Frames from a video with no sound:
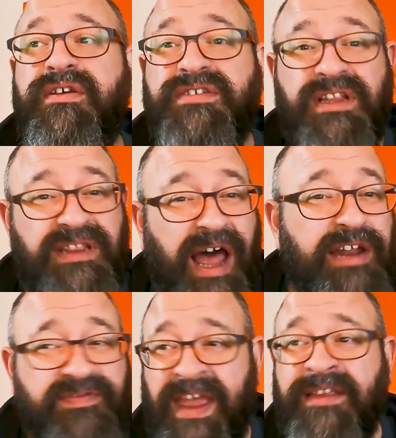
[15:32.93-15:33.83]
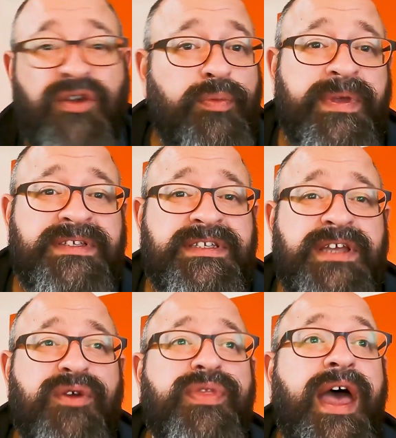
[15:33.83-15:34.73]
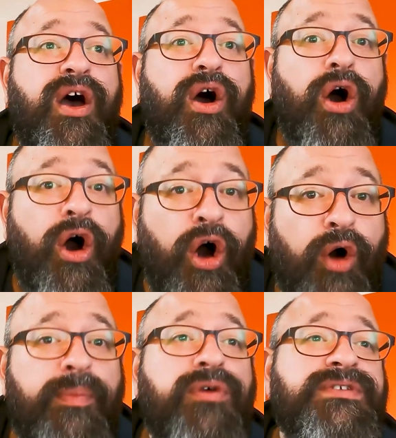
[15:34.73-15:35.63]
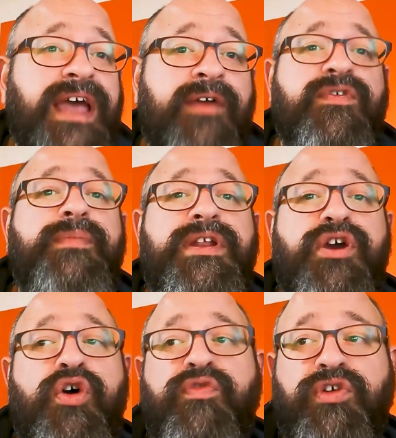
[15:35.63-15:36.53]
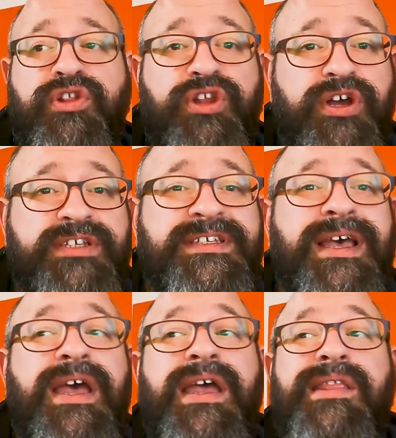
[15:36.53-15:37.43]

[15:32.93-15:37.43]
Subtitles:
there's a lot of technical pieces here that almost everybody overlooks.